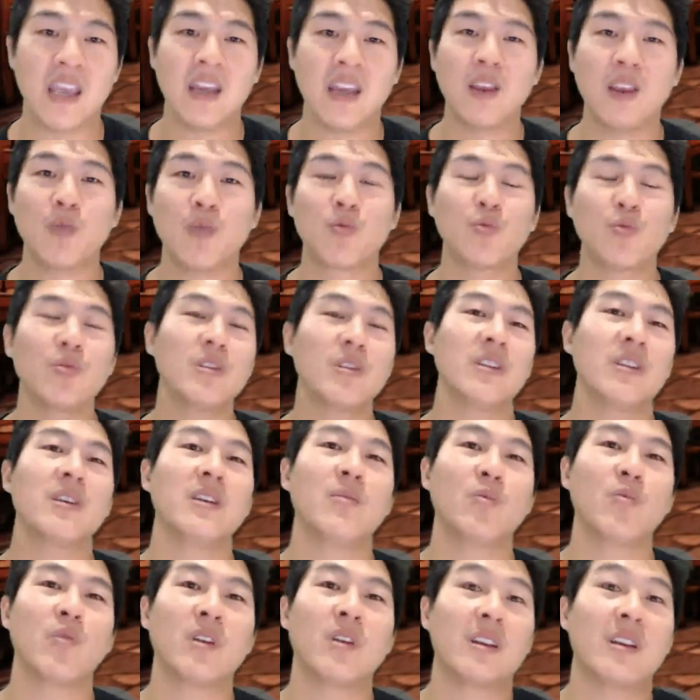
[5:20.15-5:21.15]
And it
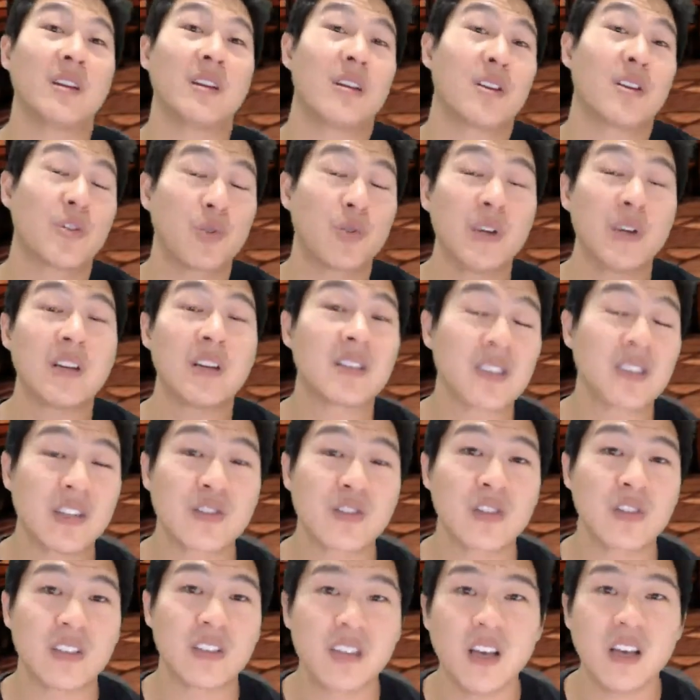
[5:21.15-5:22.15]
really, greed
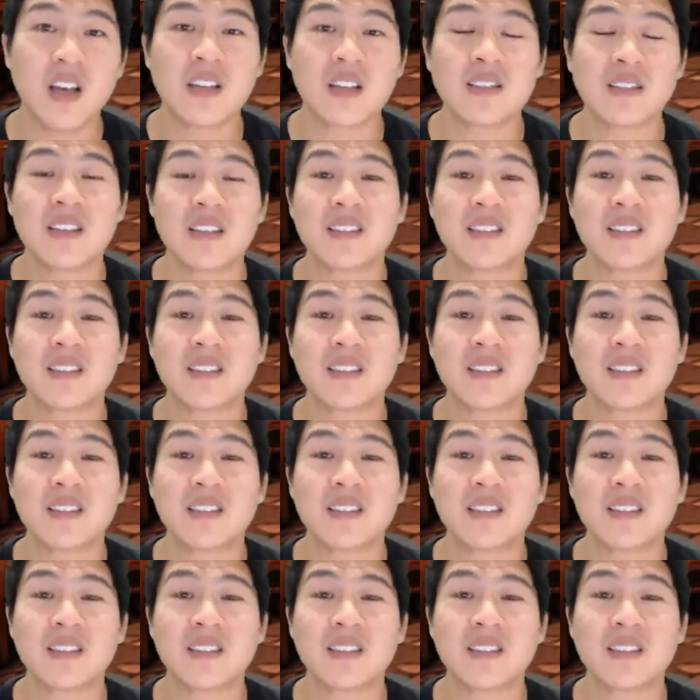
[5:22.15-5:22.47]
essentially does